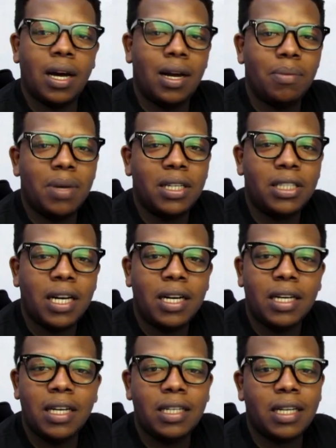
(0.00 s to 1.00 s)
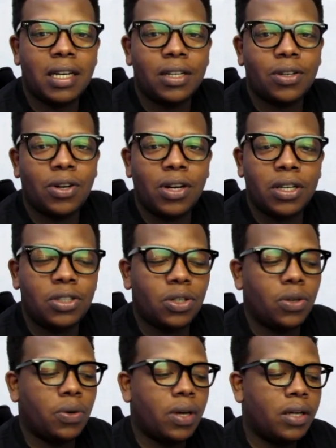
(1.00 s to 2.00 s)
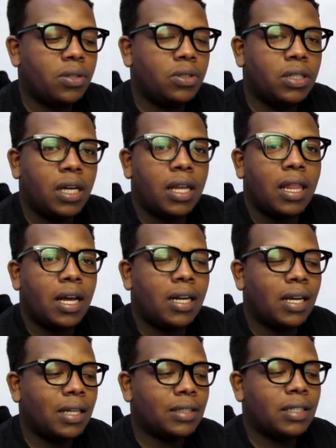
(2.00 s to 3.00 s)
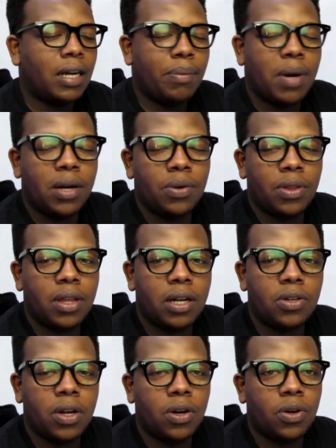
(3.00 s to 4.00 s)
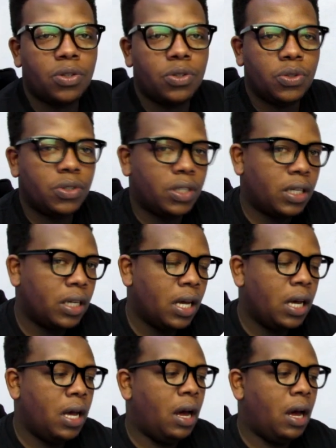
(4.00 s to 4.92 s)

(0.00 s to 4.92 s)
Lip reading: And by sharing internet connection, you get to share that extra bandwidth that you're not using,